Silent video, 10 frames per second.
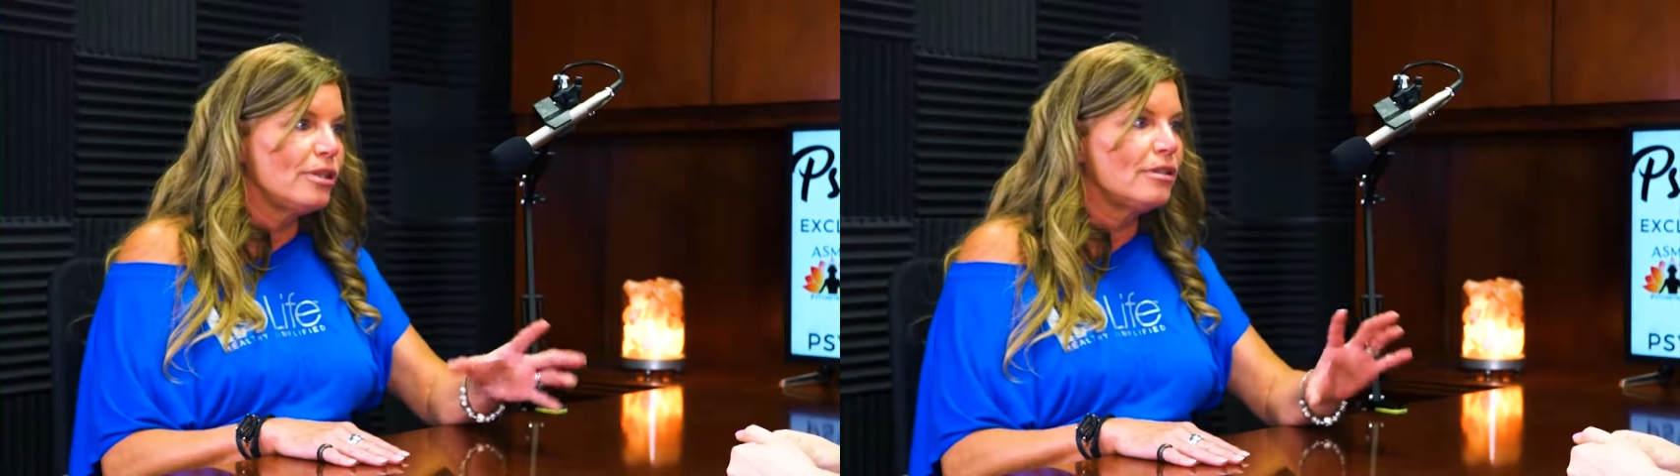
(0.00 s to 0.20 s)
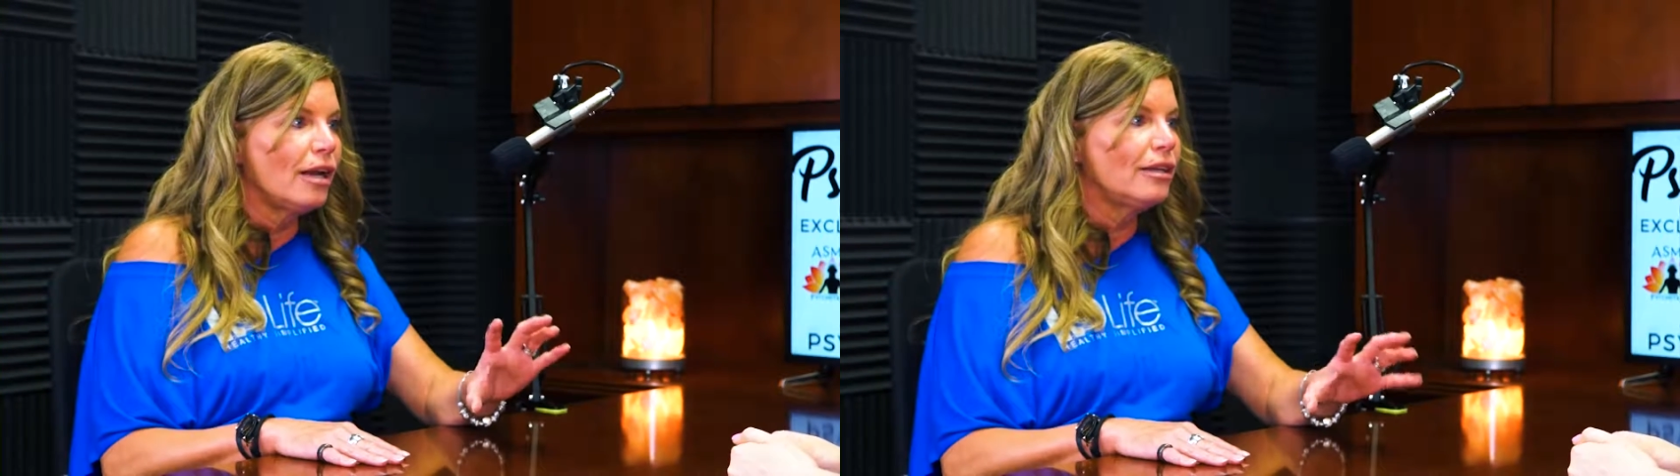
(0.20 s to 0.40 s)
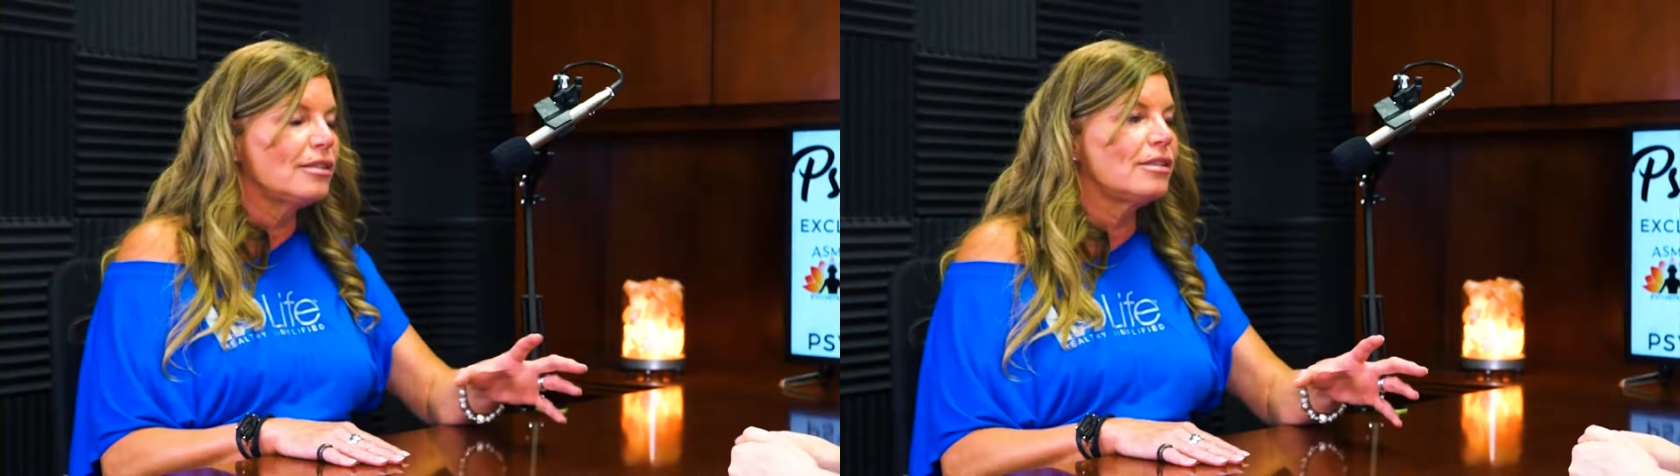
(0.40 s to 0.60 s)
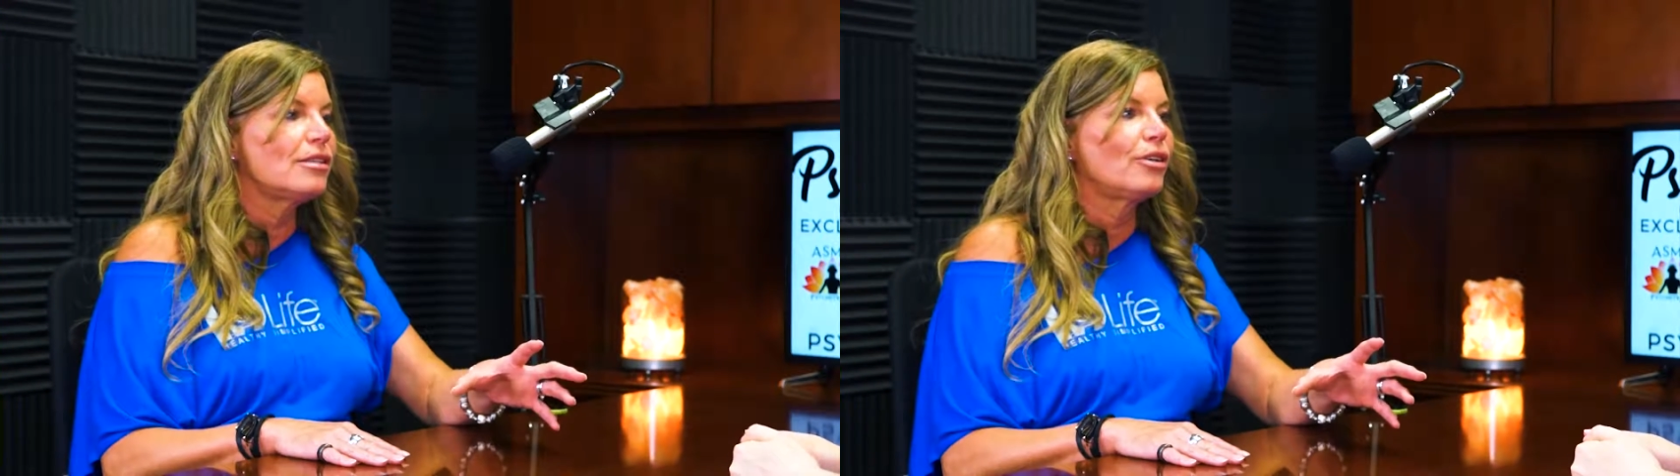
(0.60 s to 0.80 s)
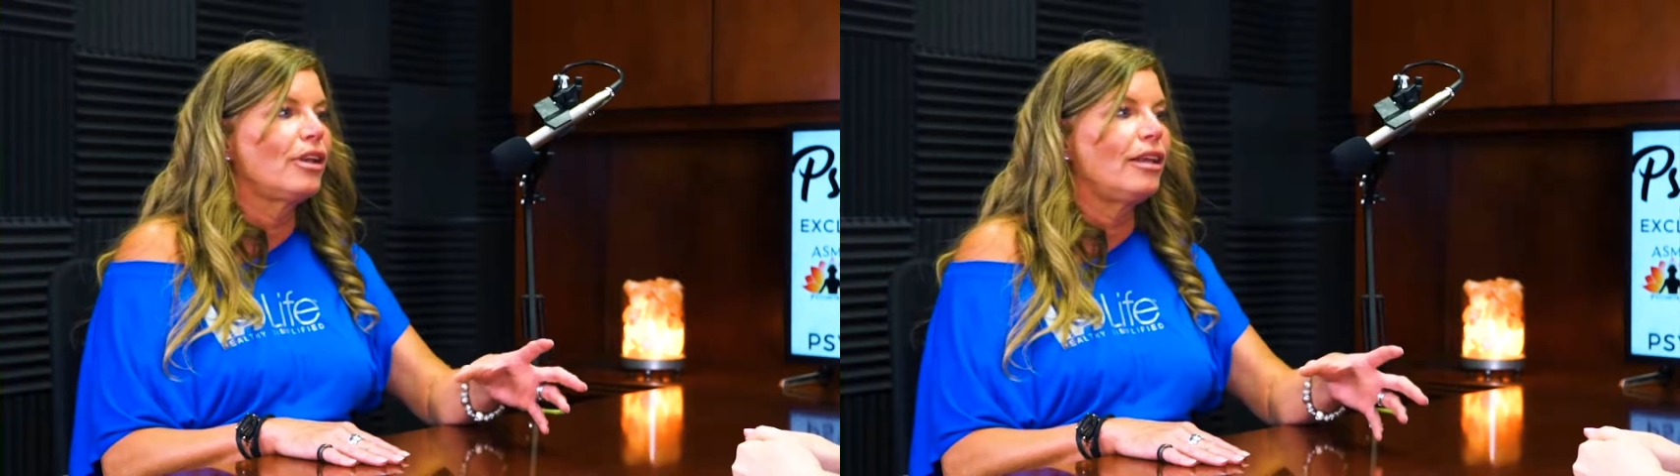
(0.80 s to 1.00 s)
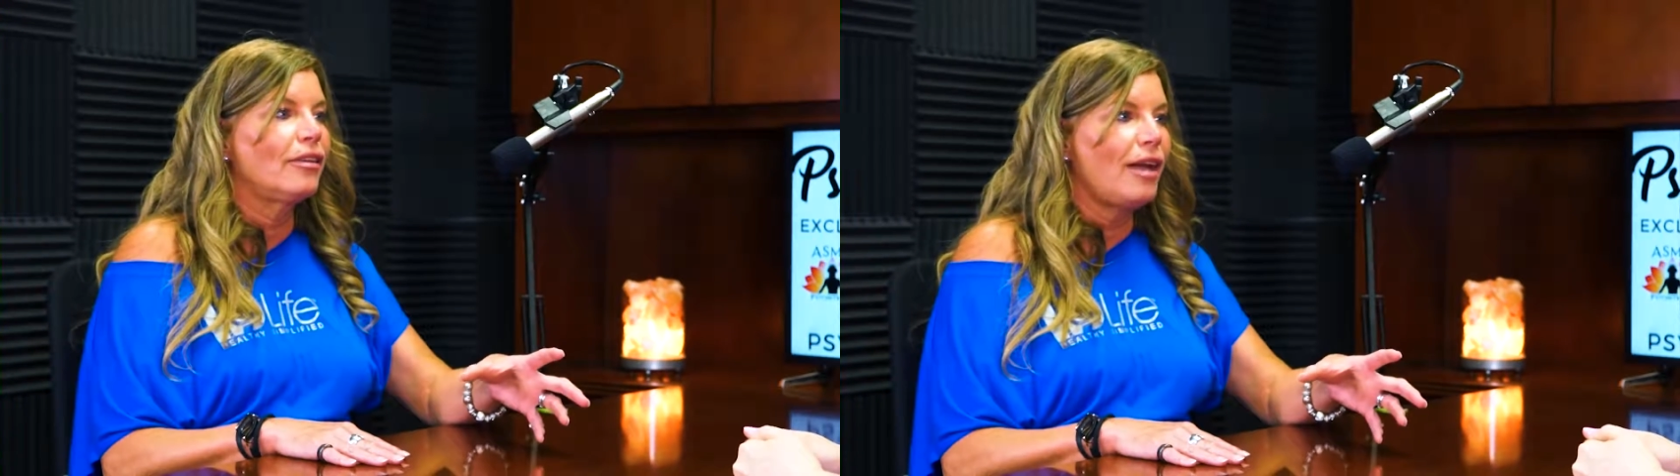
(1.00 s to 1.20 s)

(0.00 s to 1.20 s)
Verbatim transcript: It's not necessarily the